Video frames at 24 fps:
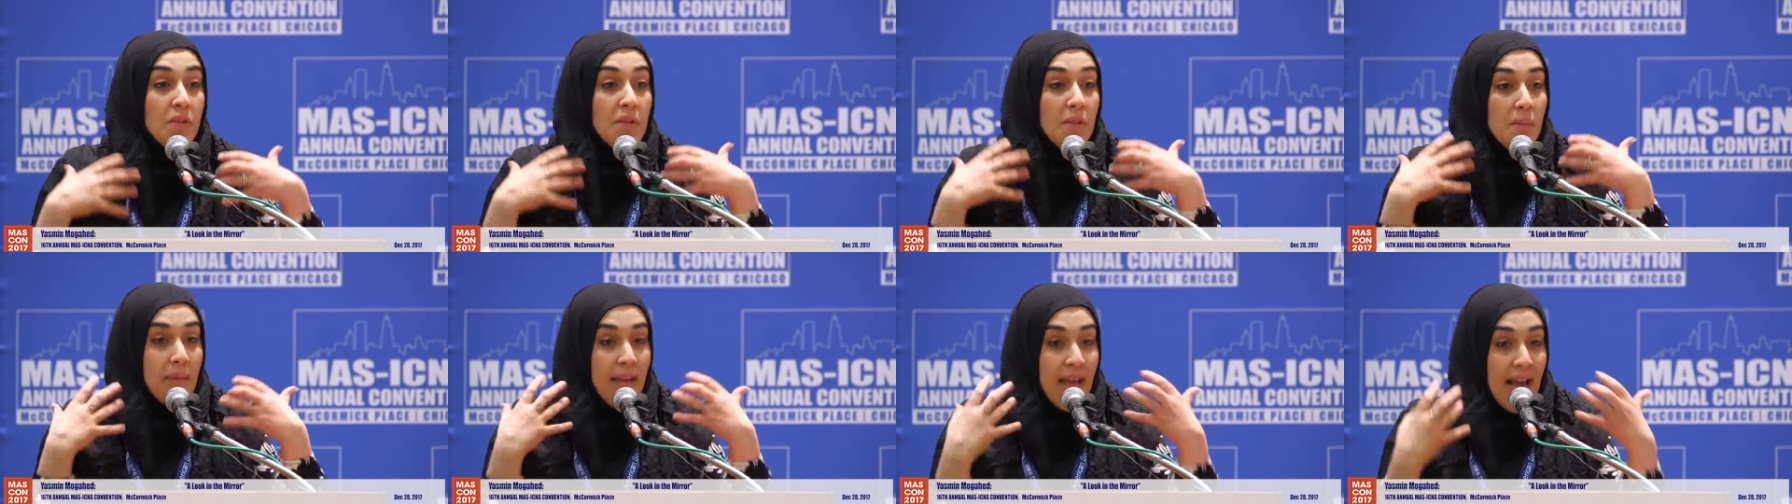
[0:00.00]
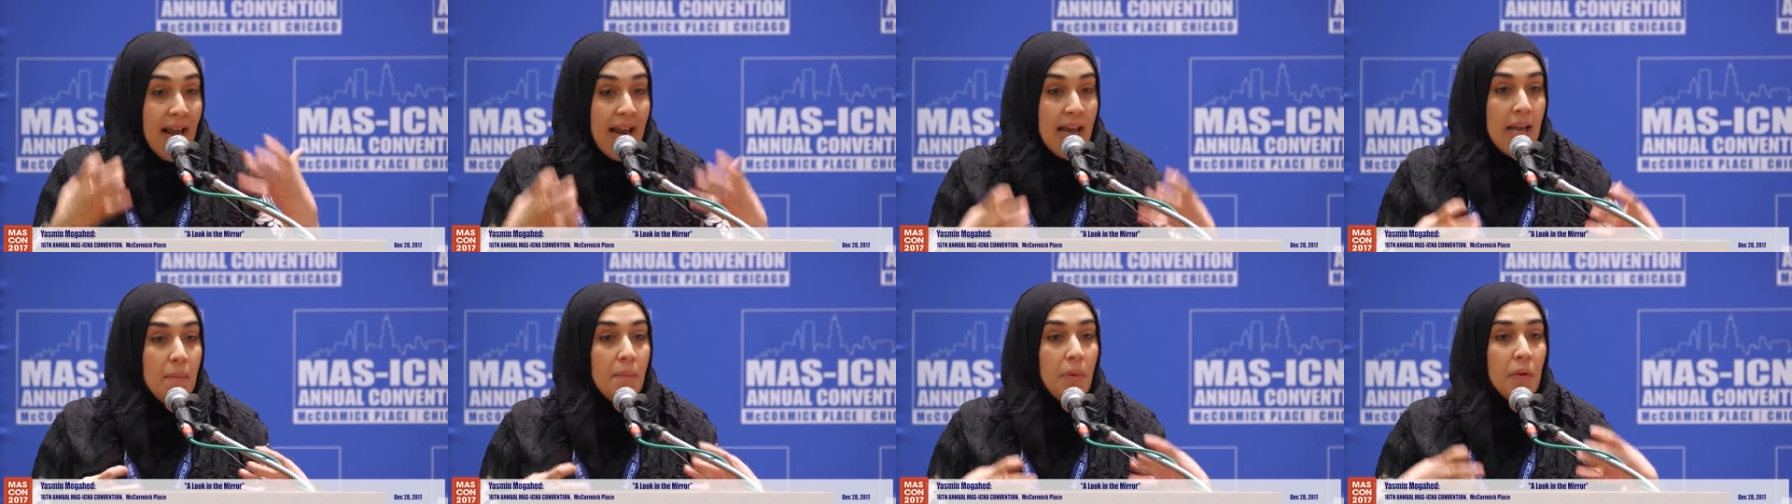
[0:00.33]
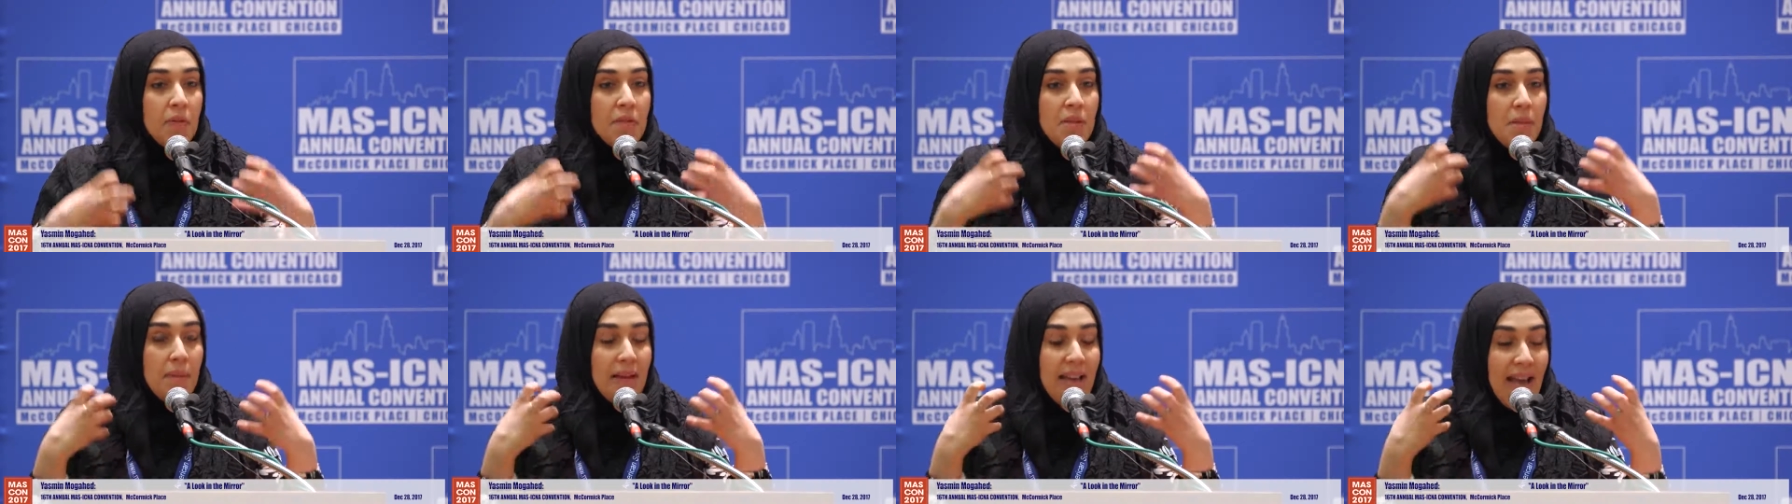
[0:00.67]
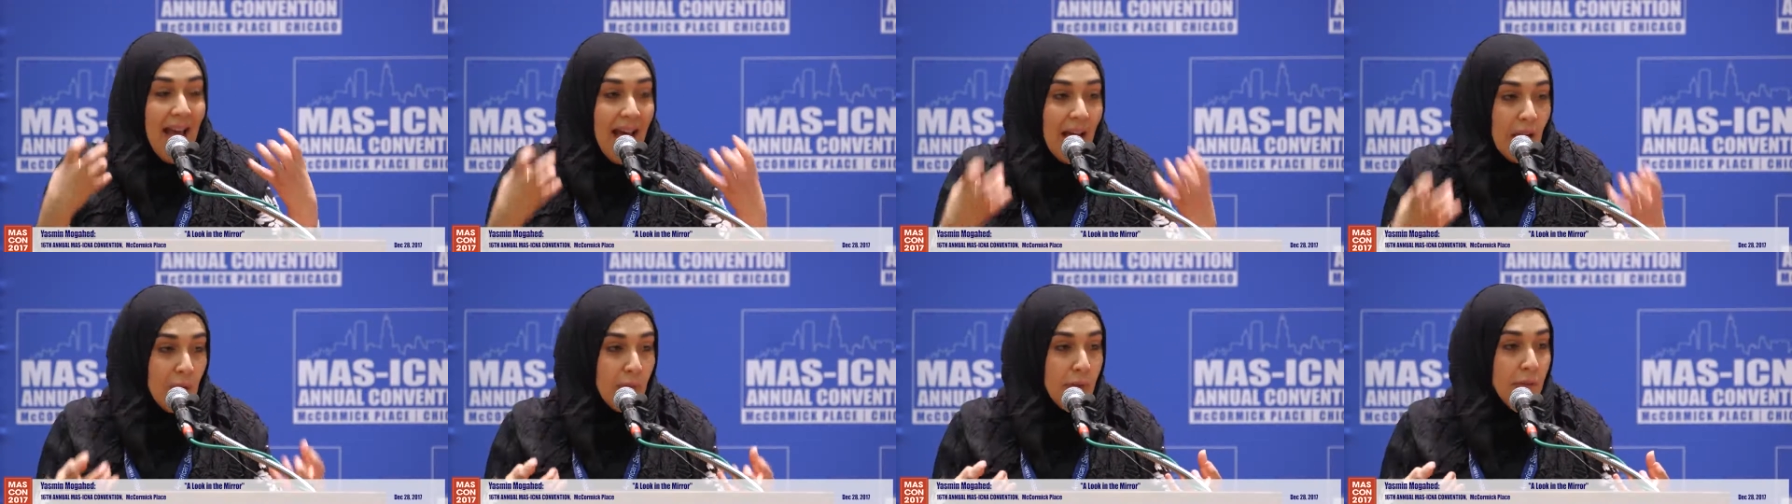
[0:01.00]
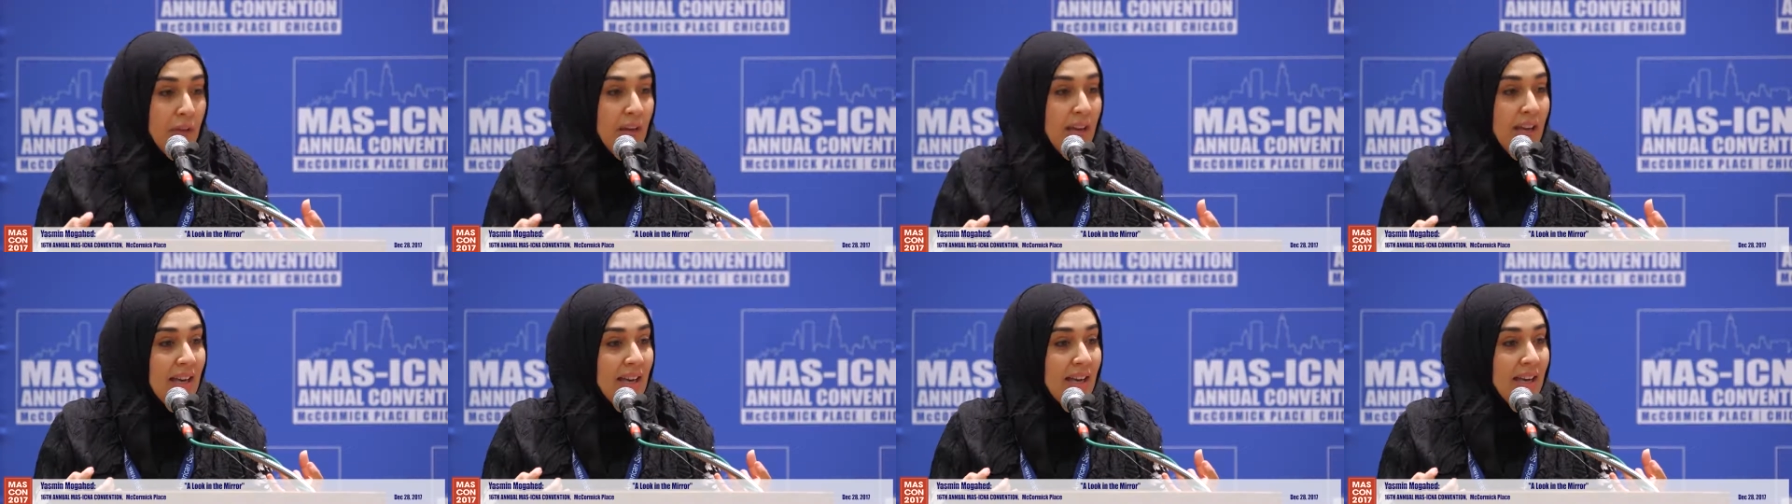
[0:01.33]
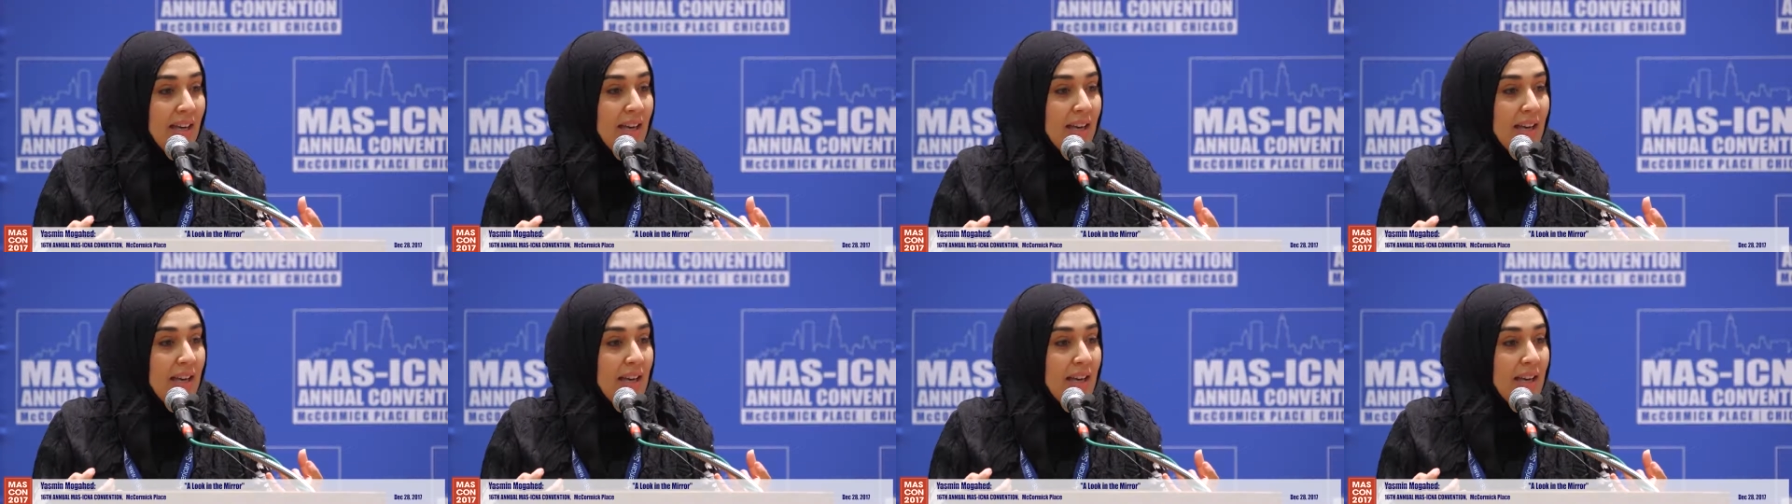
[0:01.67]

to be able to be healthy